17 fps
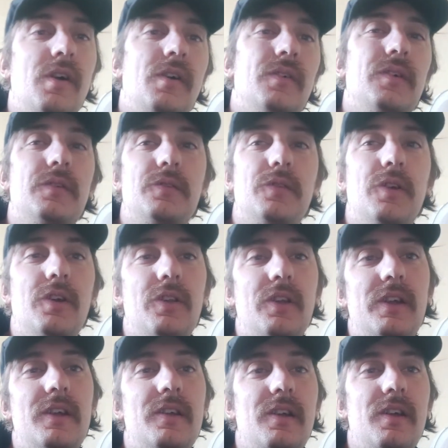When
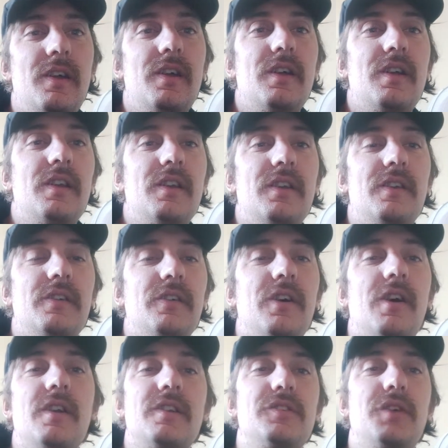really, they're
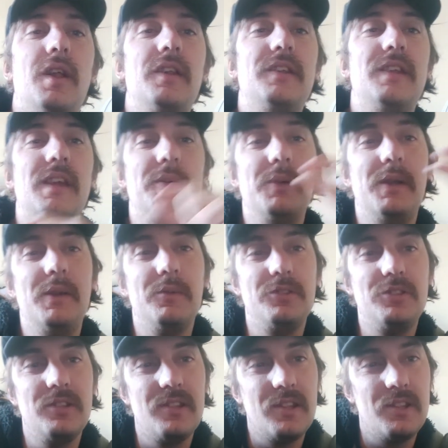on Australian TV,
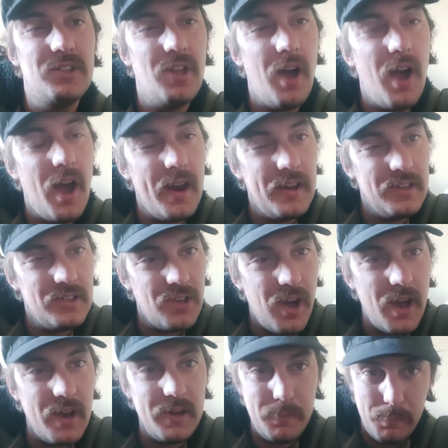which is a tiny,
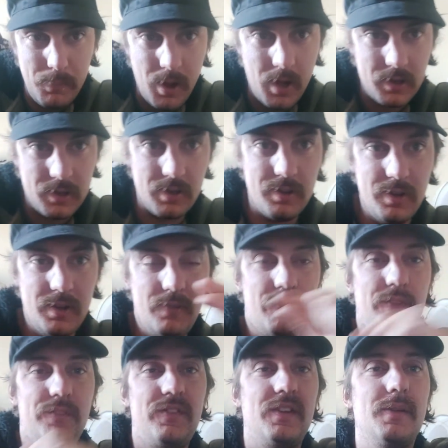tiny market if
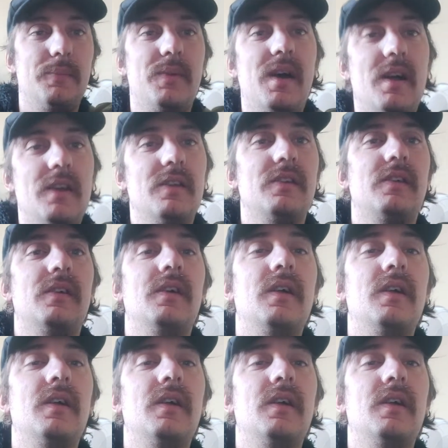you think about it.